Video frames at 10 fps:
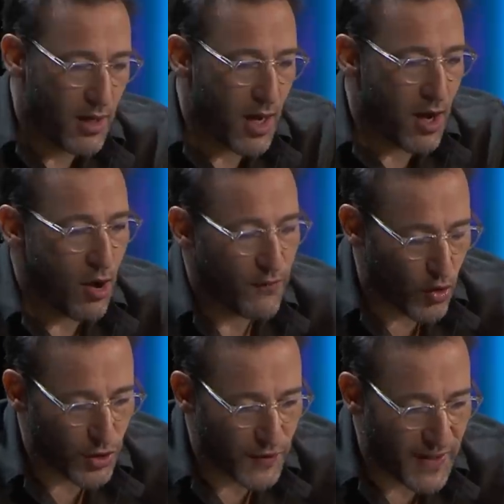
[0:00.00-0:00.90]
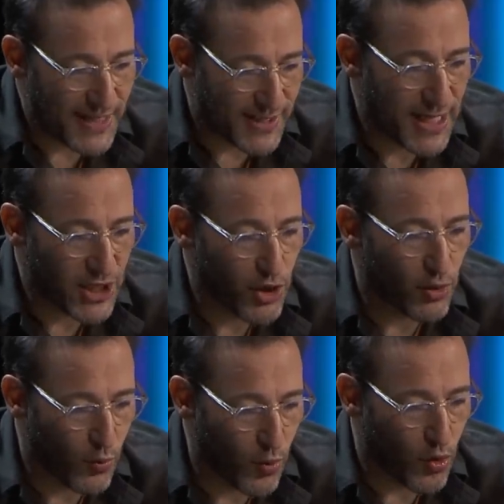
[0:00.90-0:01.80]
uh, over the course of that 10 year
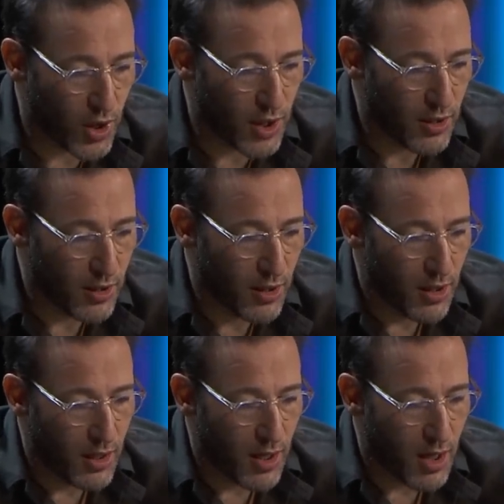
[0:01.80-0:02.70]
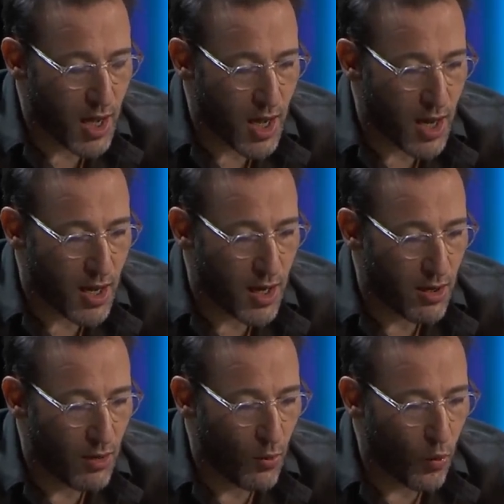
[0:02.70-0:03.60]
war, uh,
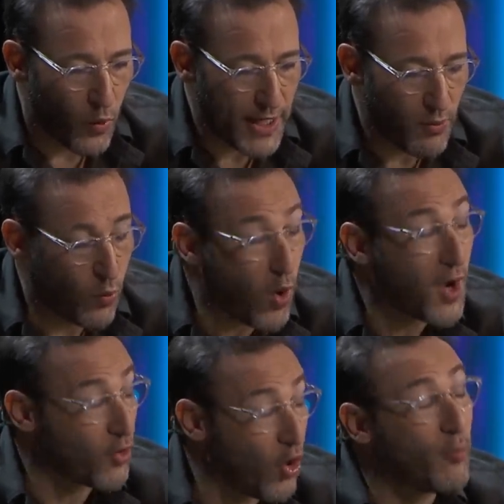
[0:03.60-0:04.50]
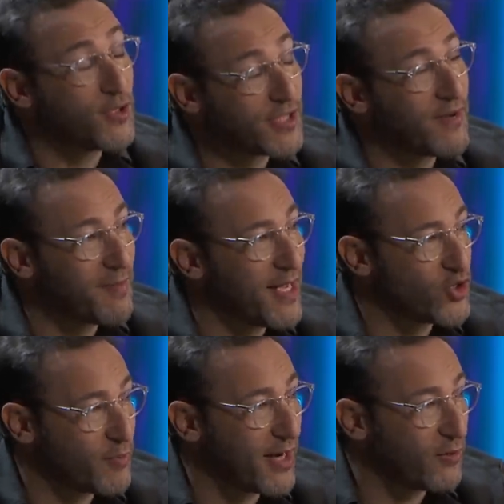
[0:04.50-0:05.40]
we won almost every
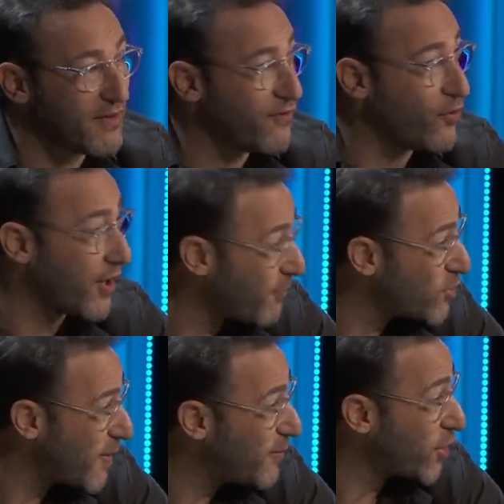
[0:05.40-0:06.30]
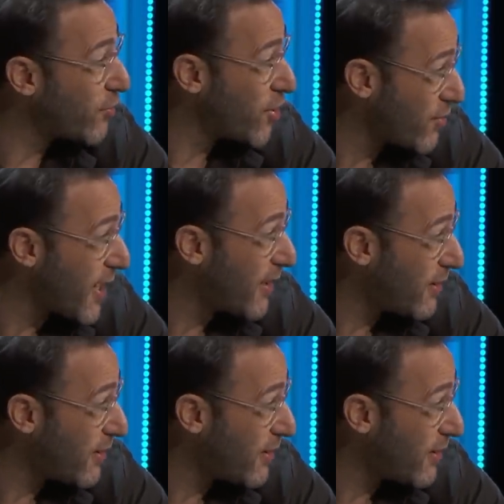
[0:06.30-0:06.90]
major battle we fought. most people don't know that.